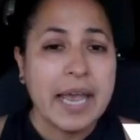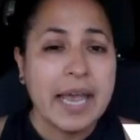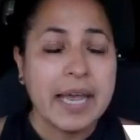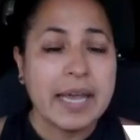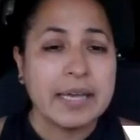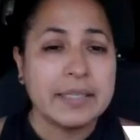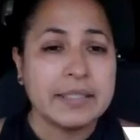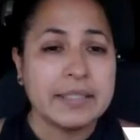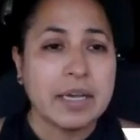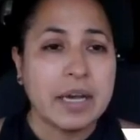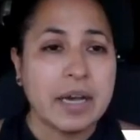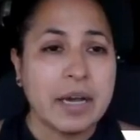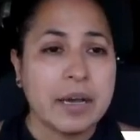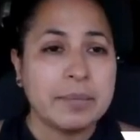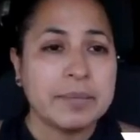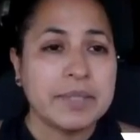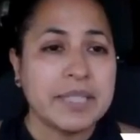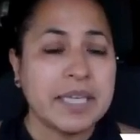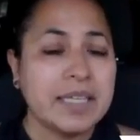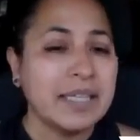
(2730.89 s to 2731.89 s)
and
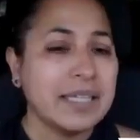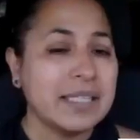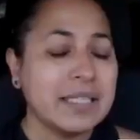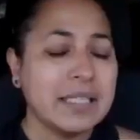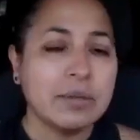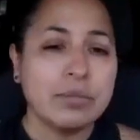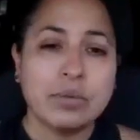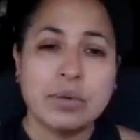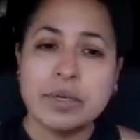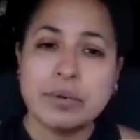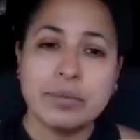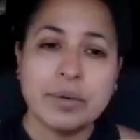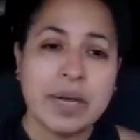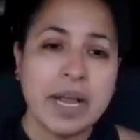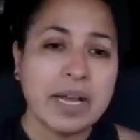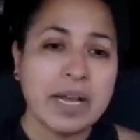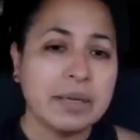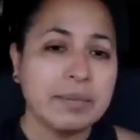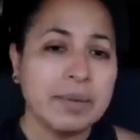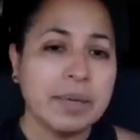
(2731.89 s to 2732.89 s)
said, listen, we're
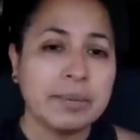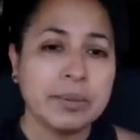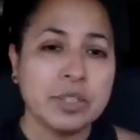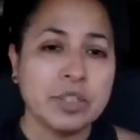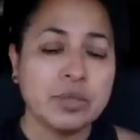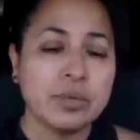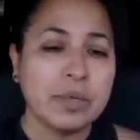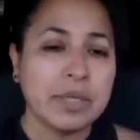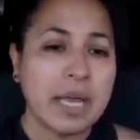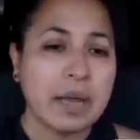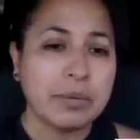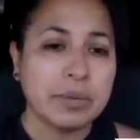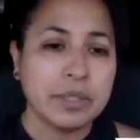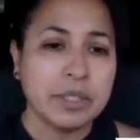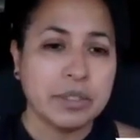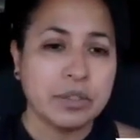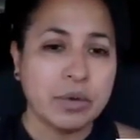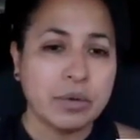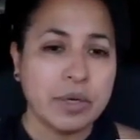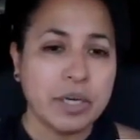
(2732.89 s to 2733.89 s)
not going to be able to do a lot
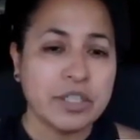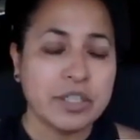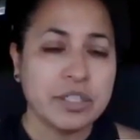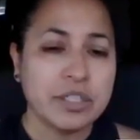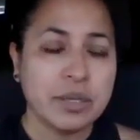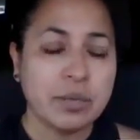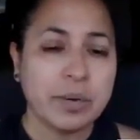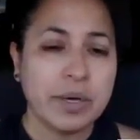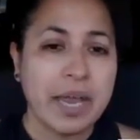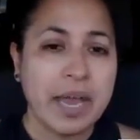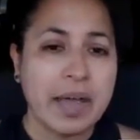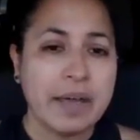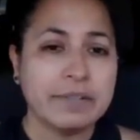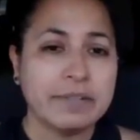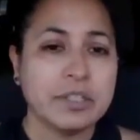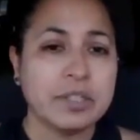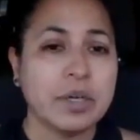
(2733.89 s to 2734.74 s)
with the donations that we have.